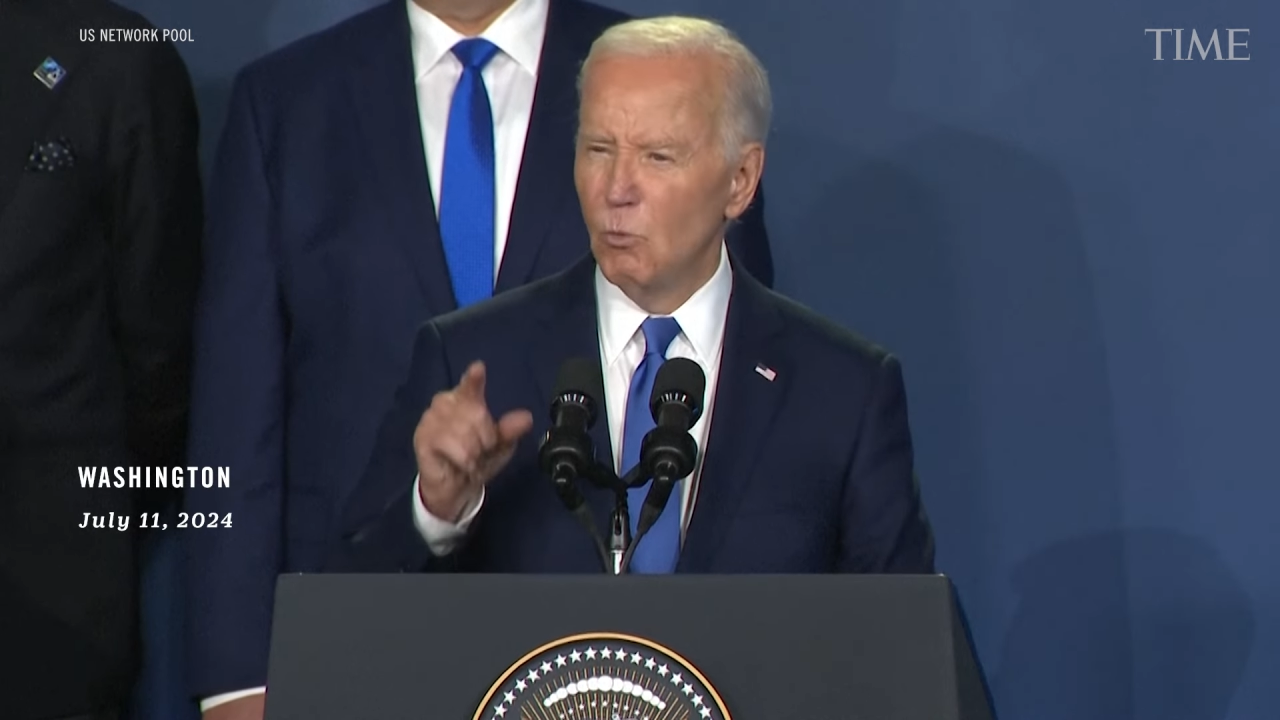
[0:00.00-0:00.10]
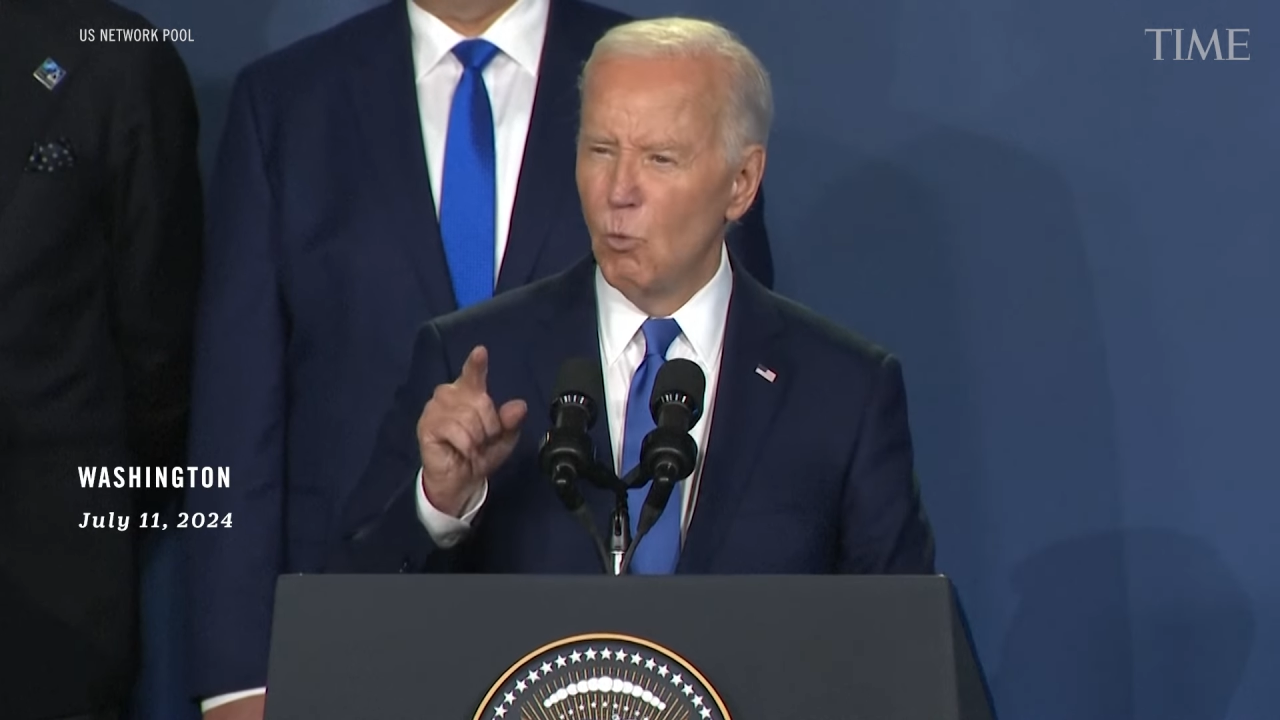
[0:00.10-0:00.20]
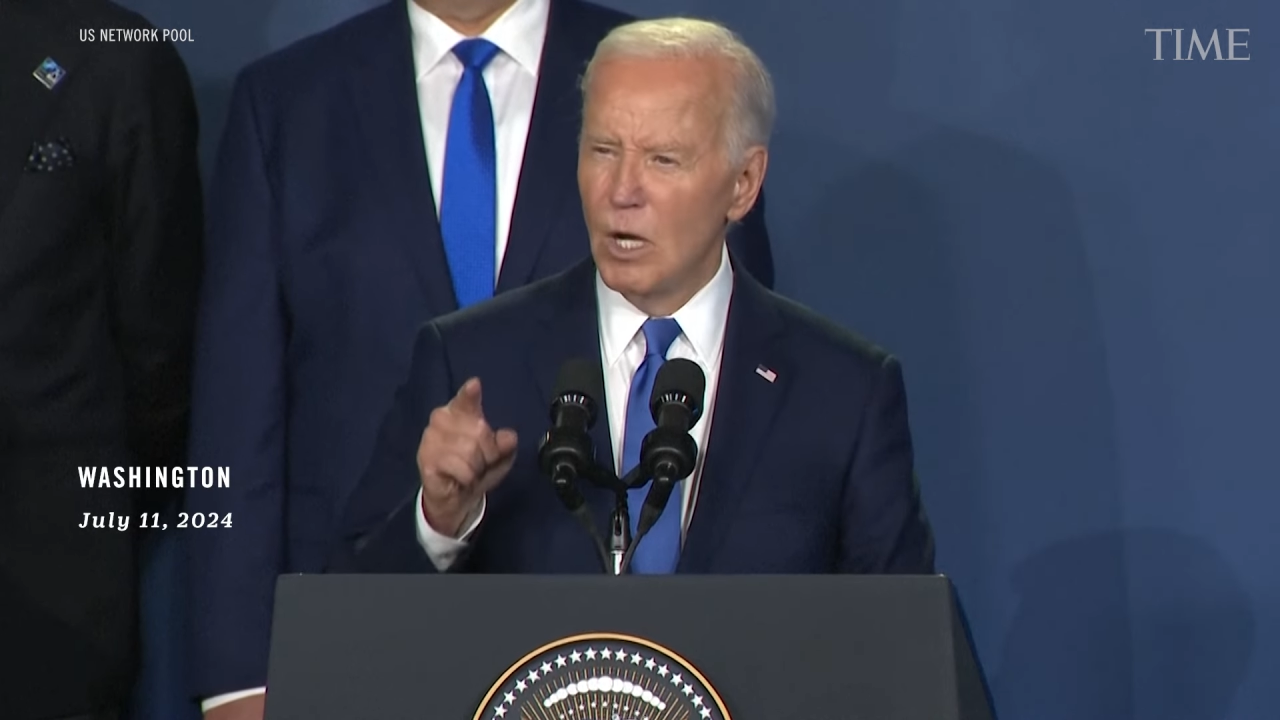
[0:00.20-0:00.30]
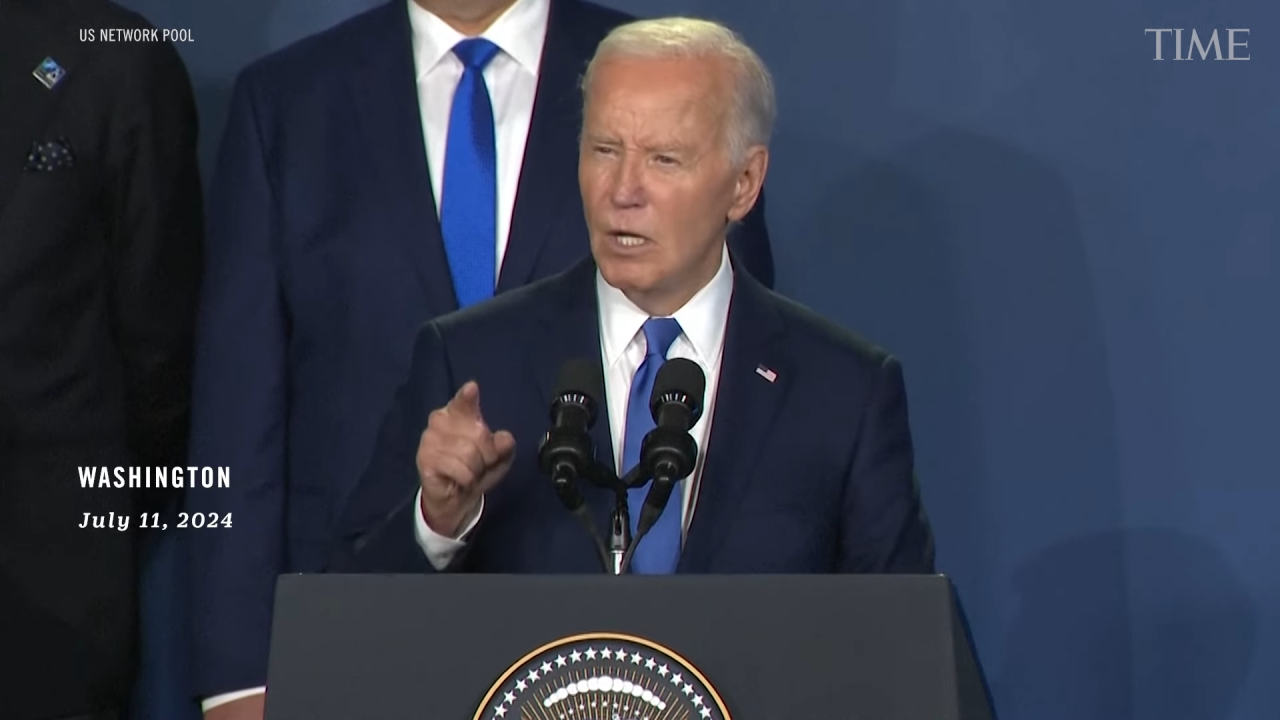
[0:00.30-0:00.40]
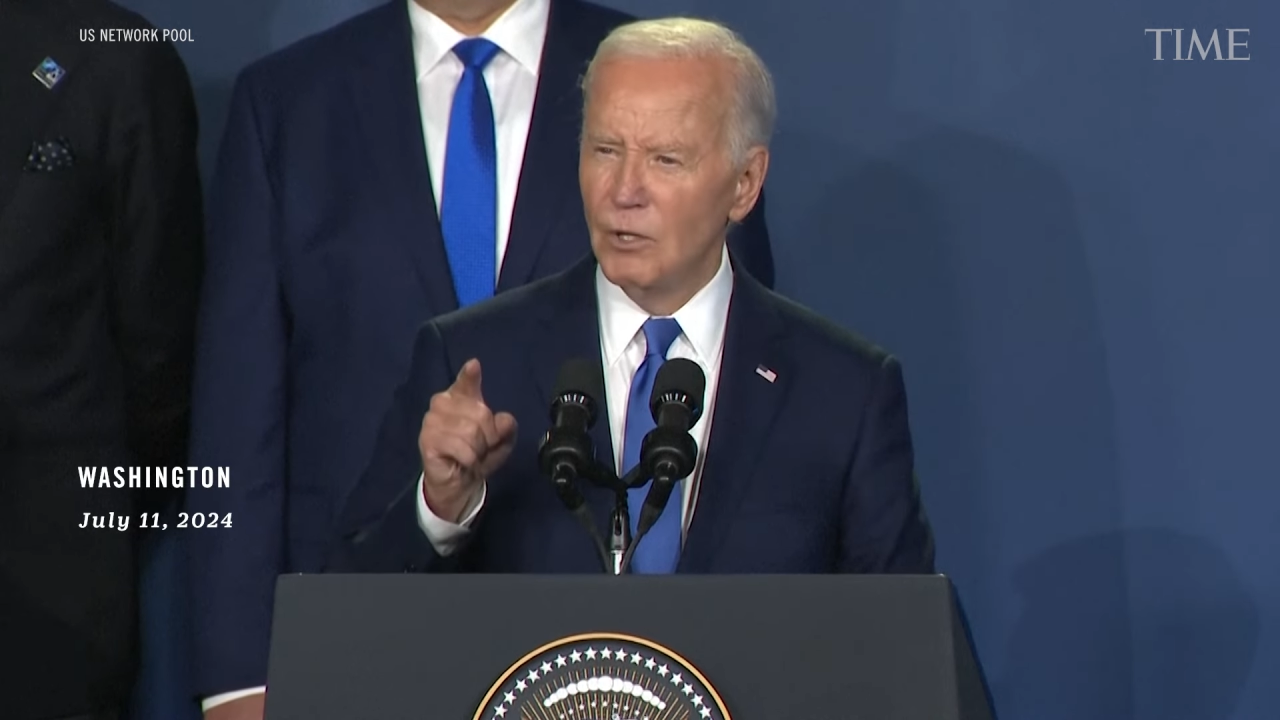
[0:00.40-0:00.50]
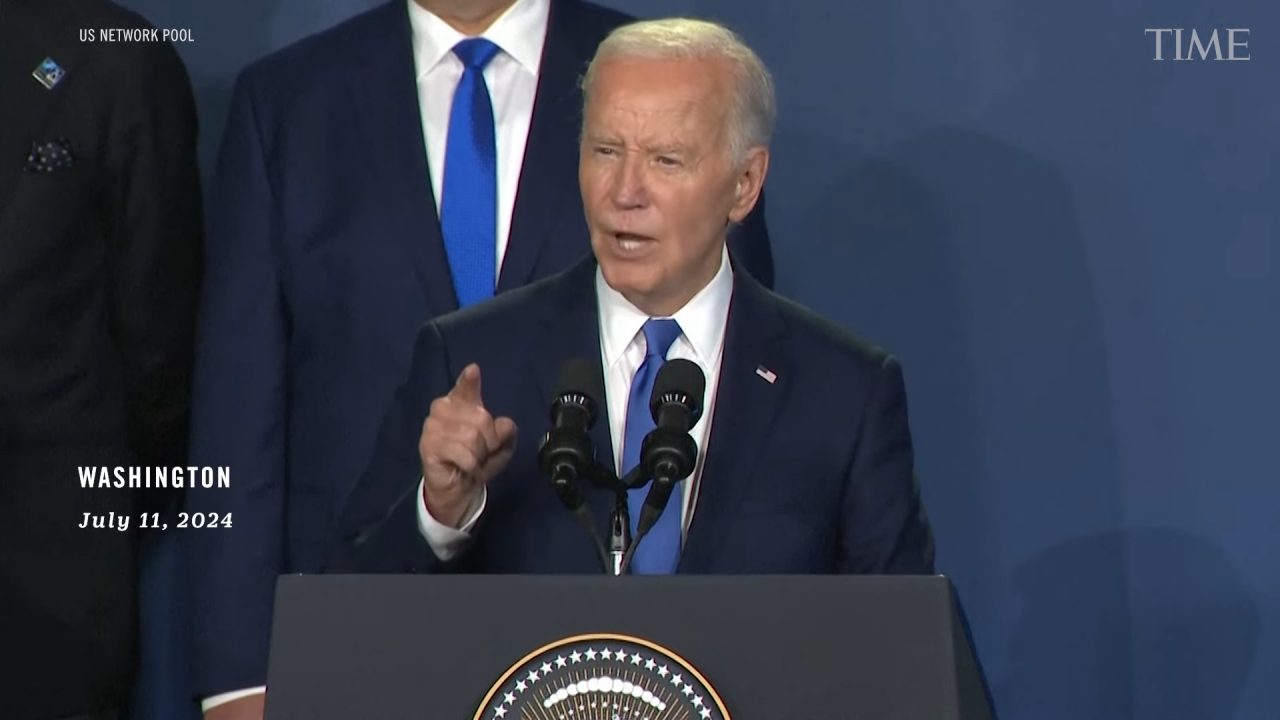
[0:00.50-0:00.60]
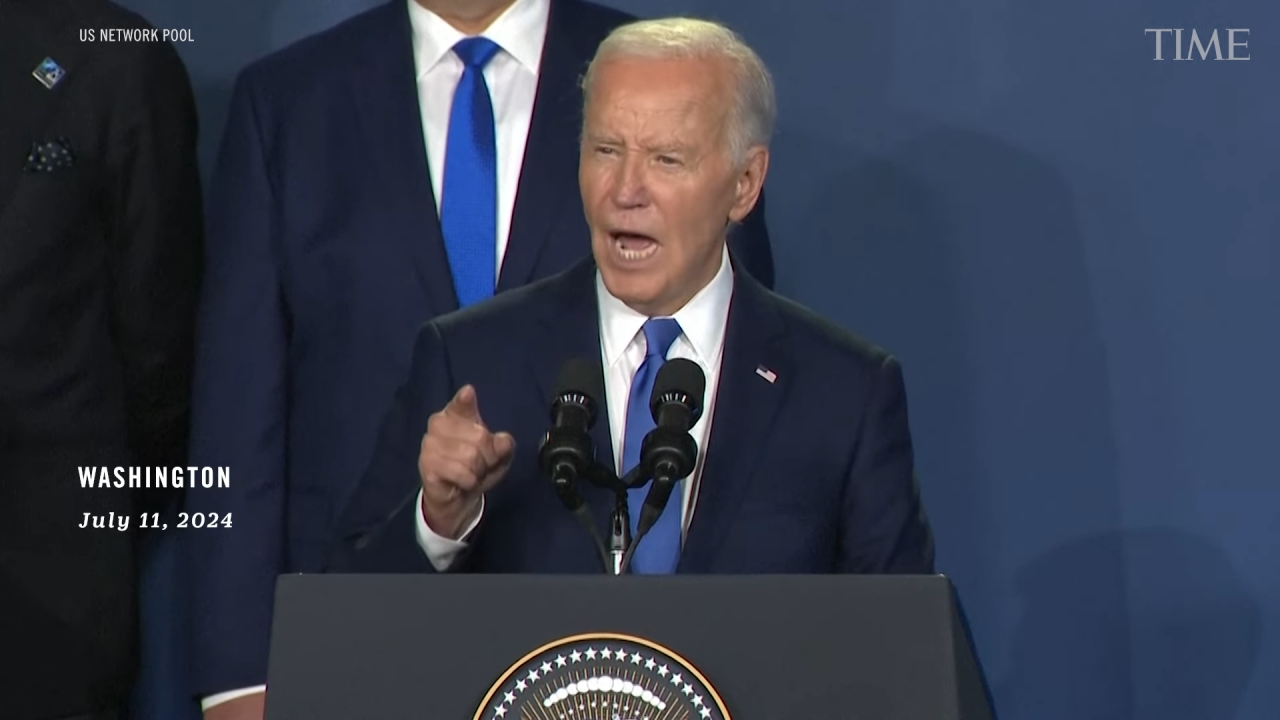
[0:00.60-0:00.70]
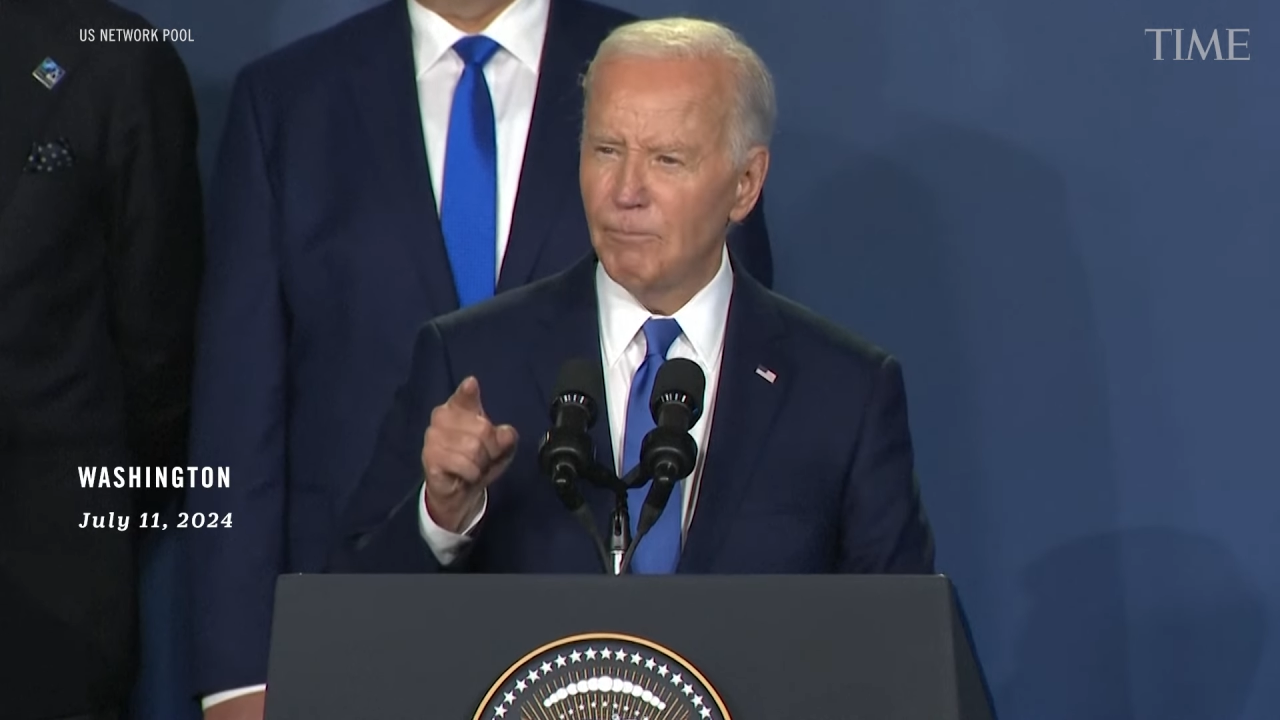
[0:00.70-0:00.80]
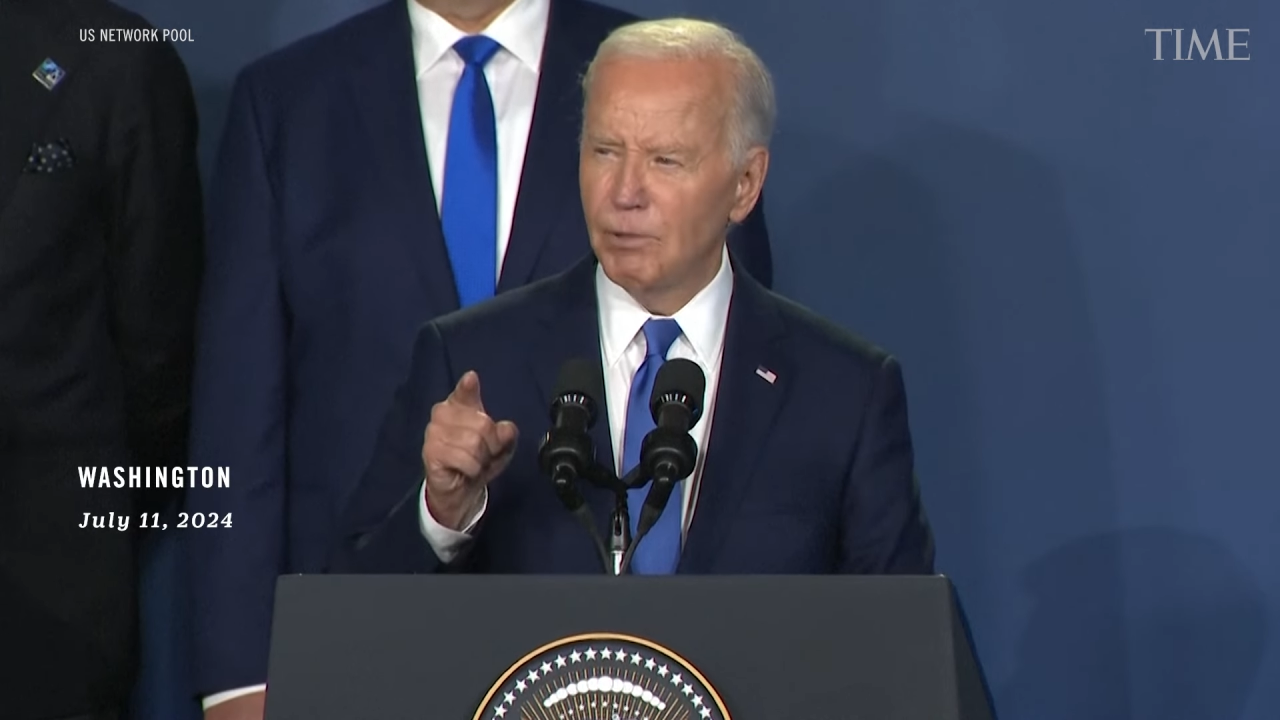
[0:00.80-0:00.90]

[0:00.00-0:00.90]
will not